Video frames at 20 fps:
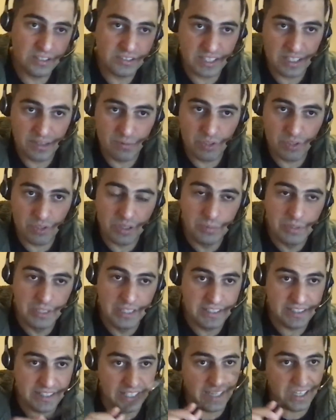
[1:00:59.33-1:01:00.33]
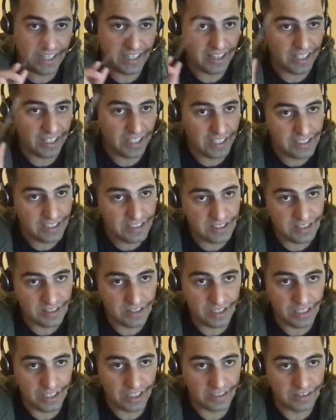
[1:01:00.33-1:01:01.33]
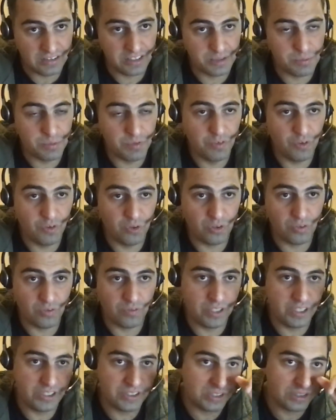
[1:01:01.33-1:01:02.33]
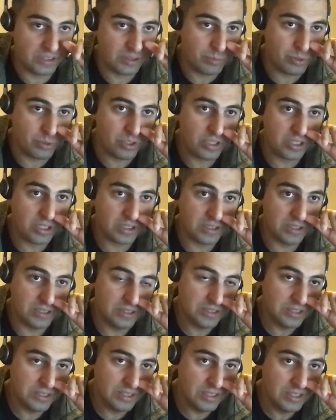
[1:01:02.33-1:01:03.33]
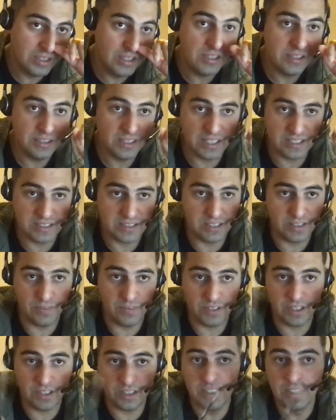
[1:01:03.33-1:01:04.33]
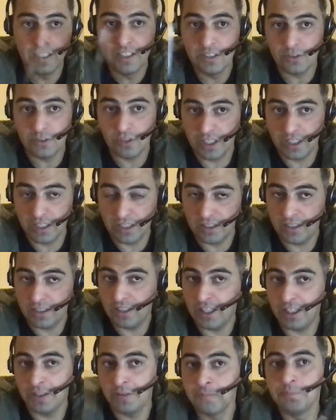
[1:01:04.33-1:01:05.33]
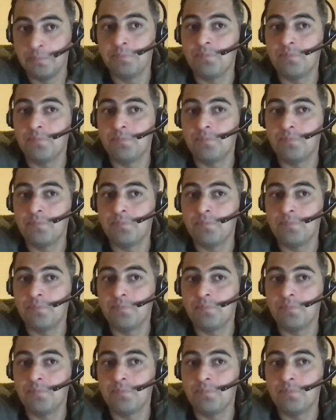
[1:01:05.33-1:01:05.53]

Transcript: But if you find the same vulnerability at the end, like just before finishing the product, that's a difficult. So like